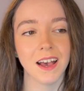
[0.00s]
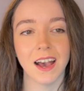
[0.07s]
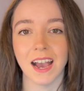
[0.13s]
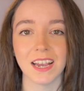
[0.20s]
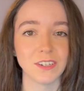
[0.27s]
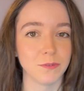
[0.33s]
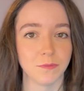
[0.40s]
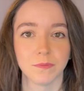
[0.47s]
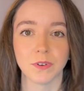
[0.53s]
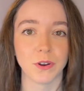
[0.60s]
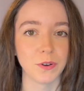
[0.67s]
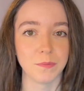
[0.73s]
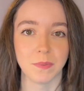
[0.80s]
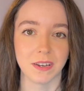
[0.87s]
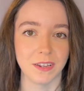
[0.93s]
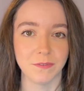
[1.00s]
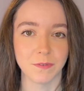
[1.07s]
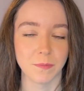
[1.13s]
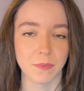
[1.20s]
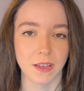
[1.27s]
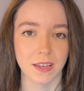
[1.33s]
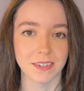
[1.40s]
I don't earn money from
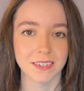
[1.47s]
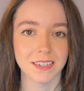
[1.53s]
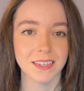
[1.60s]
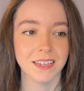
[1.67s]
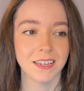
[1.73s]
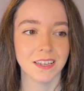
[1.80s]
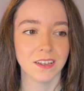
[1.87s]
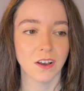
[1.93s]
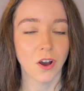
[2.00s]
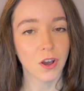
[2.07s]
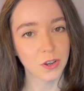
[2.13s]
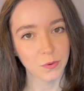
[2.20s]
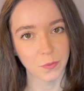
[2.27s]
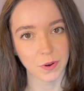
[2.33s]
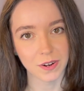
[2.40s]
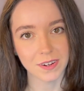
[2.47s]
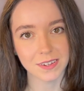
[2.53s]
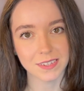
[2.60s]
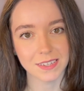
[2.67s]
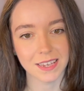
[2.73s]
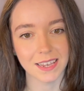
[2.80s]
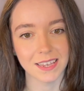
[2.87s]
that. How it
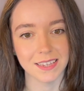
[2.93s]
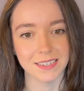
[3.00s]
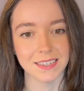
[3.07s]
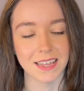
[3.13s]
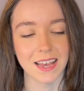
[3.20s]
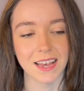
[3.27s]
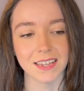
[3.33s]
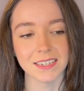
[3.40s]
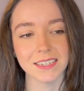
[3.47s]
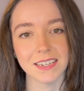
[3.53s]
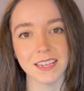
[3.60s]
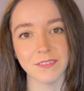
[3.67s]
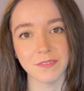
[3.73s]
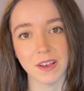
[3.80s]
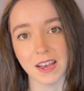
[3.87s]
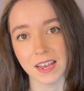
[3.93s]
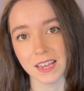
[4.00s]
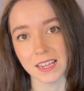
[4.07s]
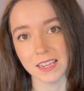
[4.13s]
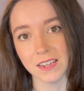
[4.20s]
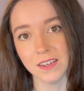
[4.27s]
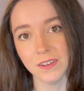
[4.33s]
works is that if
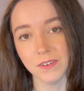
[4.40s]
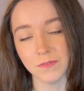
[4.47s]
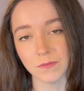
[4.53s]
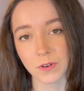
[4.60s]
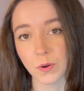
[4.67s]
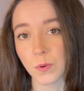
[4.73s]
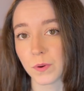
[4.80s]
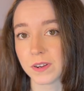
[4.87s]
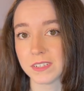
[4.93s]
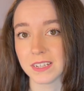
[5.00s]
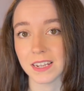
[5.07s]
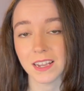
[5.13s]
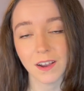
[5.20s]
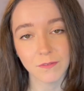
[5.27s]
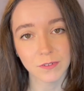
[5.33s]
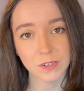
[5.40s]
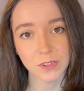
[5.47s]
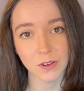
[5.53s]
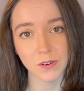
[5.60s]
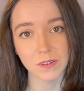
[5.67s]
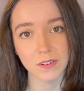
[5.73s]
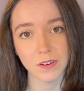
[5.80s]
I record a cover
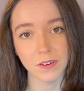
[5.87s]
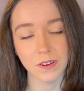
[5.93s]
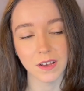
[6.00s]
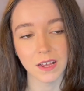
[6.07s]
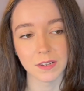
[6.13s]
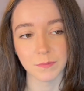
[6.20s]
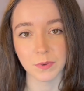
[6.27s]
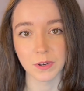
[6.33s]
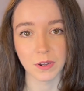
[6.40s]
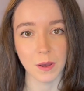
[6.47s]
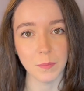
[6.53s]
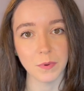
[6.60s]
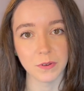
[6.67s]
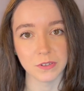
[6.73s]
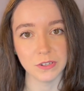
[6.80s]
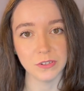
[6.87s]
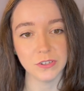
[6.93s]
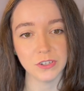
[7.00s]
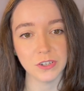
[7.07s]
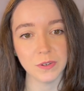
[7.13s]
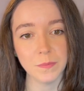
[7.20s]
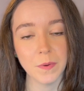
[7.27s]
song and put it up on
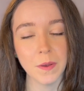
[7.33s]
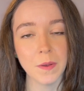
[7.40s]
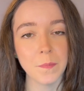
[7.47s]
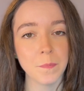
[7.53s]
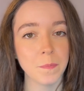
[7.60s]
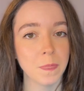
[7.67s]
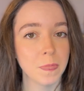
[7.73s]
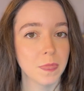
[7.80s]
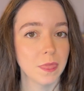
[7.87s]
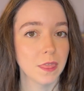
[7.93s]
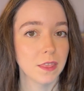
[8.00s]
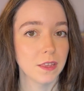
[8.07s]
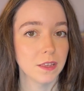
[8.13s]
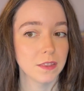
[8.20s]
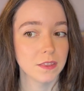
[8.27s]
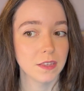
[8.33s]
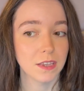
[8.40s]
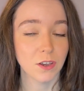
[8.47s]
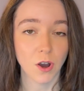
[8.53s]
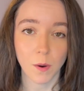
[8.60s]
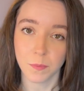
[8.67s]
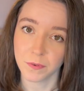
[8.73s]
YouTube, the
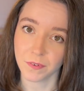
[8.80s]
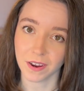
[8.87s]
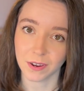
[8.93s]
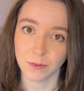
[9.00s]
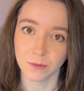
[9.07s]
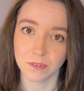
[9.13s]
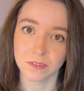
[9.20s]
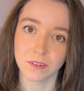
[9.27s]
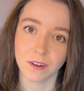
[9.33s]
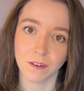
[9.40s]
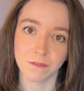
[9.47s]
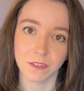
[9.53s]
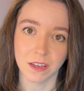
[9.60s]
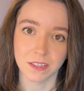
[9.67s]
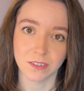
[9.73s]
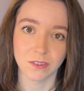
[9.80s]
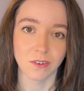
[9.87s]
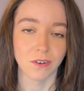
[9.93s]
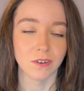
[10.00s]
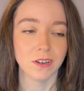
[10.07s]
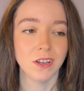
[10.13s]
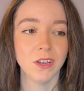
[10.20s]
copyright holder of that
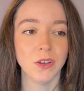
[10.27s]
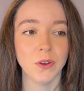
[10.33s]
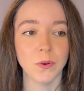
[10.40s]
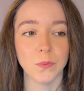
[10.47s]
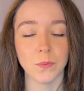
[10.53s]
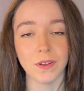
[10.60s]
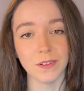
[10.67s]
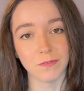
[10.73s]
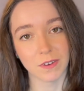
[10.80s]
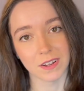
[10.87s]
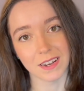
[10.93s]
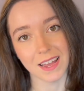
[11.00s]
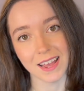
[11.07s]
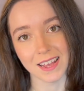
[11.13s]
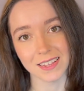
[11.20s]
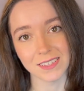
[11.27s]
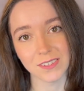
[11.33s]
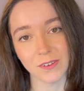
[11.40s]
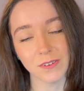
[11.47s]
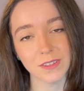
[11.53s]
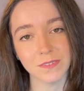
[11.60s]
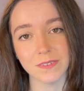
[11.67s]
song will run ads
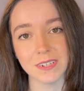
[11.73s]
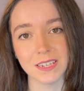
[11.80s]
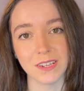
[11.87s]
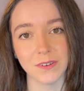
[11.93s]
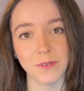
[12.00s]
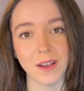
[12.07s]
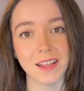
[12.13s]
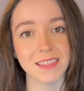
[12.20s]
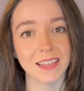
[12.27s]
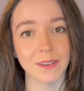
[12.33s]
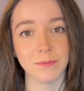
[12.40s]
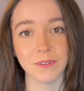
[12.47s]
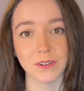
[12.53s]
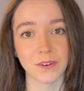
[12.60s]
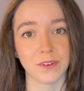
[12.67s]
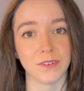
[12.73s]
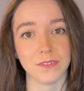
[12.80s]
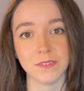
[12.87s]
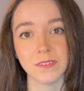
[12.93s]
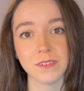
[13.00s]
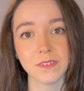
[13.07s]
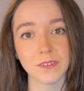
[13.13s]
on the video and they will earn
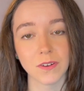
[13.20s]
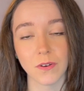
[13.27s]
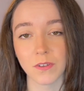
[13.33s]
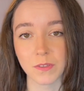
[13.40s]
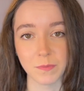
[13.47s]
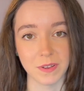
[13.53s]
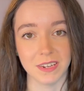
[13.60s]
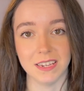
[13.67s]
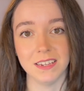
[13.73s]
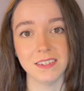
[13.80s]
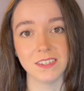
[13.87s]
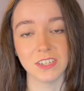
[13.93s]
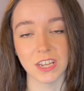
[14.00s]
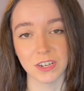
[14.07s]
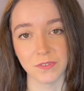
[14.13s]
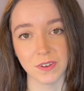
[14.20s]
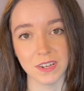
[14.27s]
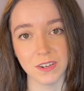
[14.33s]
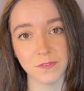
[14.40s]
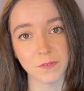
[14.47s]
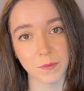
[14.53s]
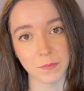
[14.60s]
all the money
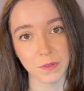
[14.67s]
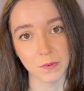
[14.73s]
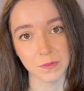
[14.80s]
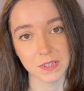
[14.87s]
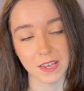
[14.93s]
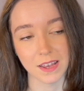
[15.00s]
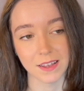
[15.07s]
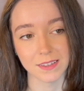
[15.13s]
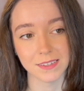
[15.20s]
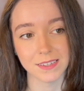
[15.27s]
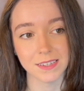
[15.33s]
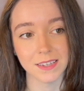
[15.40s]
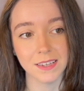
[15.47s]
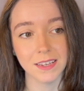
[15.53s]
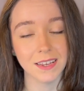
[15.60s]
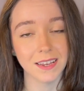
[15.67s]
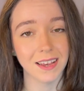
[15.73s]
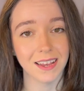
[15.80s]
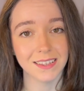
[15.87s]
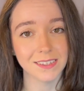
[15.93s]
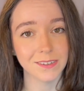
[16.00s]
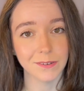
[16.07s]
generated from those ads.
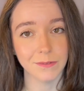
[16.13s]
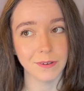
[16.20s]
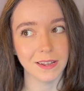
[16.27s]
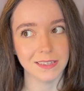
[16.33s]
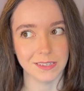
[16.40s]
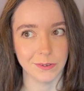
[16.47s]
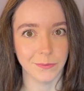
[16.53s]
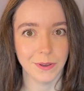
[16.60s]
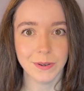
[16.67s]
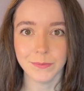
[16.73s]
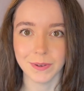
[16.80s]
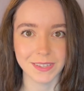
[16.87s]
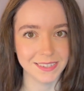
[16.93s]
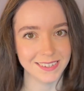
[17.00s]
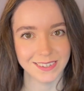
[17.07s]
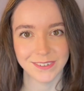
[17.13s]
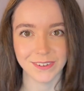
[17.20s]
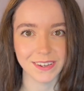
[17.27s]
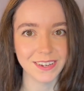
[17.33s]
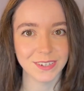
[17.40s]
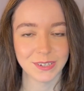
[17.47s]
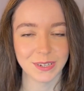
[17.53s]
And so it's a win-win
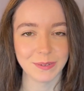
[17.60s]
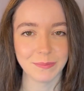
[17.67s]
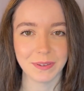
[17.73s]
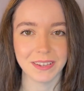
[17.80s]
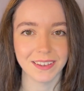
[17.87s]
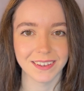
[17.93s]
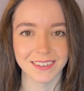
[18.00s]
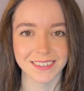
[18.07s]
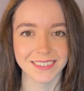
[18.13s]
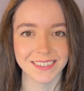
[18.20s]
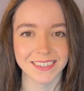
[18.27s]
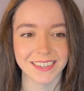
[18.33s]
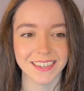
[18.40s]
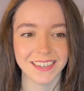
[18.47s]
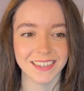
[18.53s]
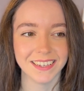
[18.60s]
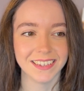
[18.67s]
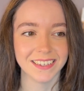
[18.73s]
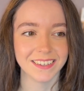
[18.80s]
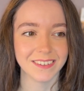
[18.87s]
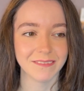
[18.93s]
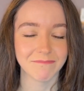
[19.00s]
situation because
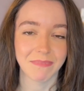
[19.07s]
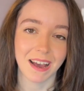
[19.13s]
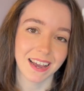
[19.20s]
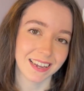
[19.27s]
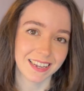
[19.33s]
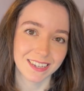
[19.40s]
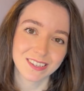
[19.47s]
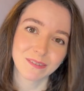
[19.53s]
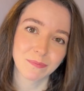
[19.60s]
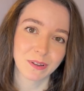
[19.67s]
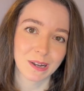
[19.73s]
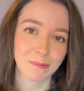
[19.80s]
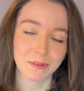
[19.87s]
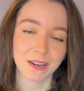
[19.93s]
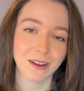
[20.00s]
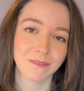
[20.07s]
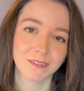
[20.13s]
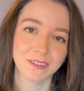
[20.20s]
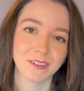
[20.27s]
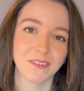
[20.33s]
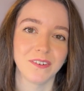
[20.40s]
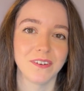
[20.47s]
I get to put up a cover
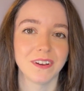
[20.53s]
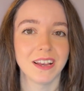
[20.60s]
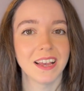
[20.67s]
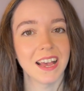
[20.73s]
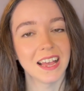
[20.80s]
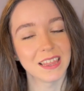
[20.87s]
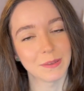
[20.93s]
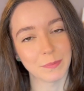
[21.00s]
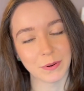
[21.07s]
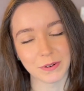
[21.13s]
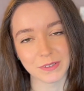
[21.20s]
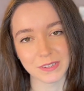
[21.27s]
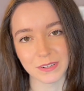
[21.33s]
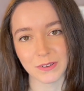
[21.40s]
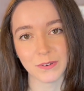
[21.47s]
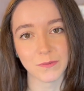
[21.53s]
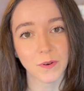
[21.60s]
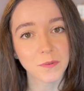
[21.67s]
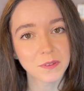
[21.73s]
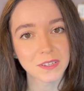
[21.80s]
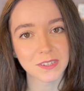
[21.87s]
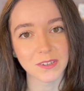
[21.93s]
song and the person who
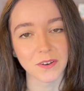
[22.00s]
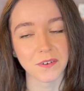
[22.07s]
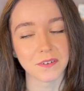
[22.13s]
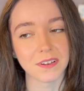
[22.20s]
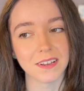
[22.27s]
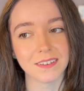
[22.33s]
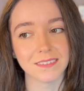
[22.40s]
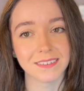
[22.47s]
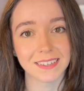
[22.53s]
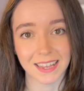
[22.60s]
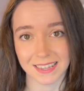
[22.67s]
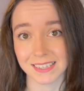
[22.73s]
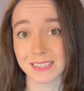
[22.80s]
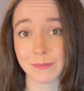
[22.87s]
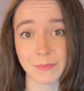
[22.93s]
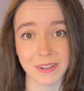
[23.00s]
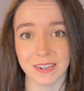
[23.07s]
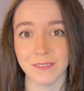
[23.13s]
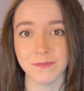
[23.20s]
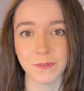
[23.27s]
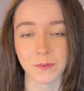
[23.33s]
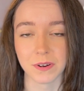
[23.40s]
wrote the song gets the money
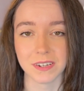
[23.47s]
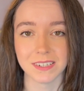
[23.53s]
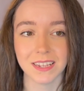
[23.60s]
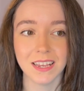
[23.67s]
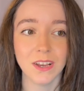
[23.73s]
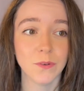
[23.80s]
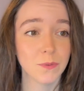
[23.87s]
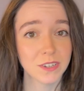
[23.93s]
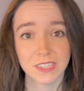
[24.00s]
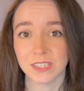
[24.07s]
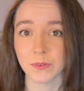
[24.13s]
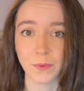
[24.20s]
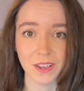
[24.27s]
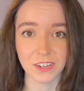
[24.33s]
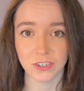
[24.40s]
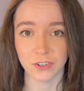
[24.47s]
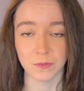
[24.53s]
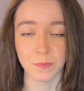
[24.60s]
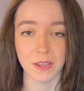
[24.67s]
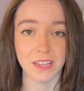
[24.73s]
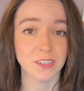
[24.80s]
for it, which is the way it should be.